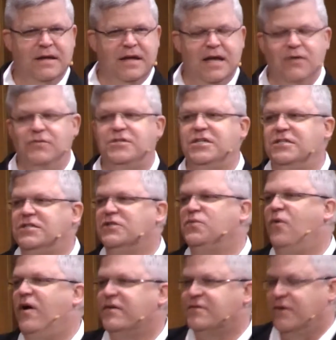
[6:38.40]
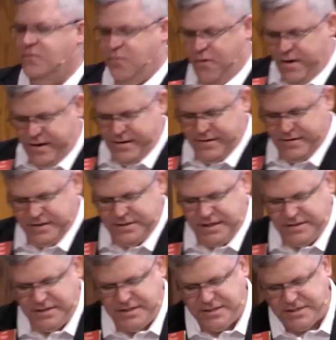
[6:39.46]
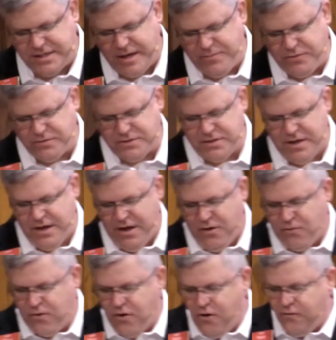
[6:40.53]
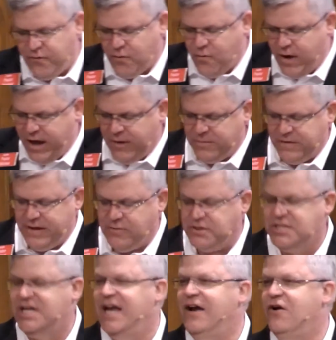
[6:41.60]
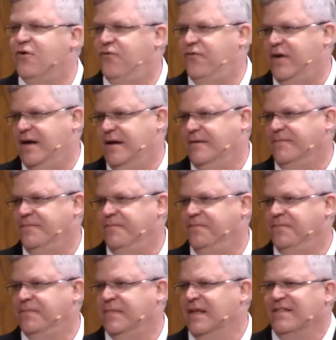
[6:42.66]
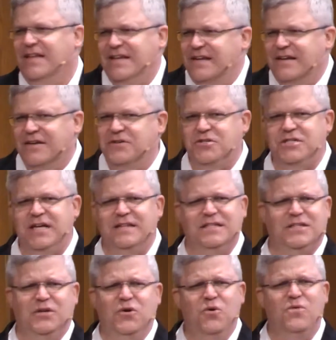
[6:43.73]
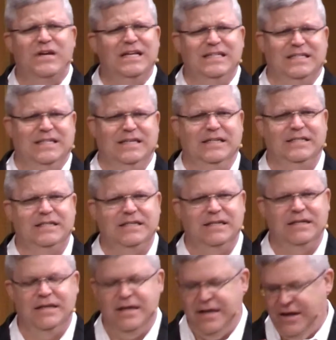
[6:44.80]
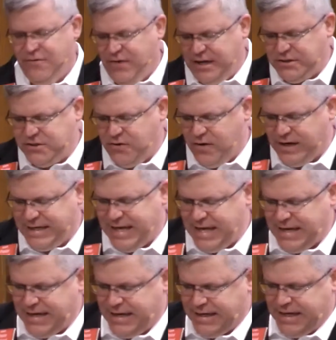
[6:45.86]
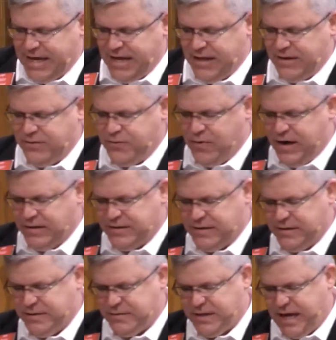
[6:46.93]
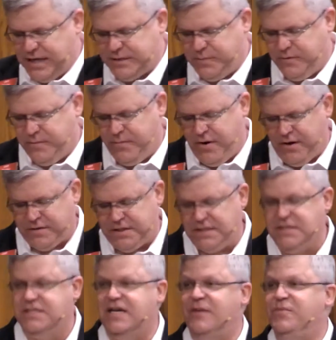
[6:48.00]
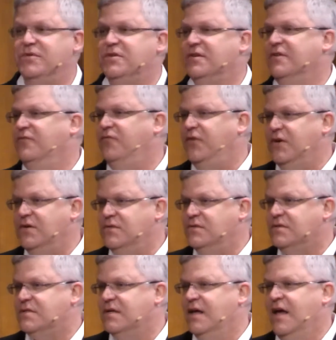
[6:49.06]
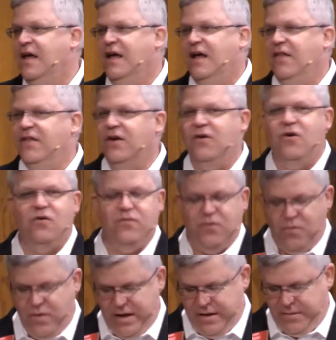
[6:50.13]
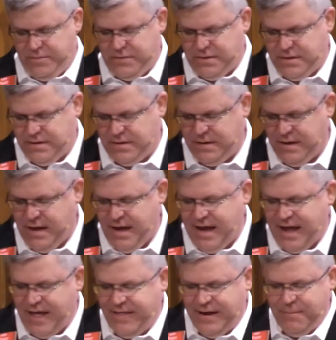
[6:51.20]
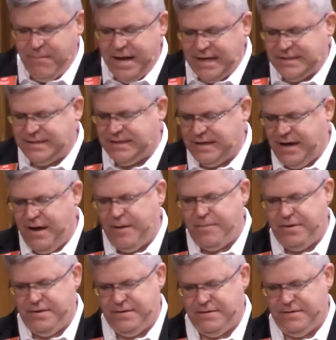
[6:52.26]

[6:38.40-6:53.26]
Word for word: And when Jesus walked on water, it said the disciples were overwhelmed and they were terrified. They didn't understand. They said, Who is this? Right? So, again and again, throughout the Gospel of Mark, the disciples are confused and they're overwhelmed and they mess up.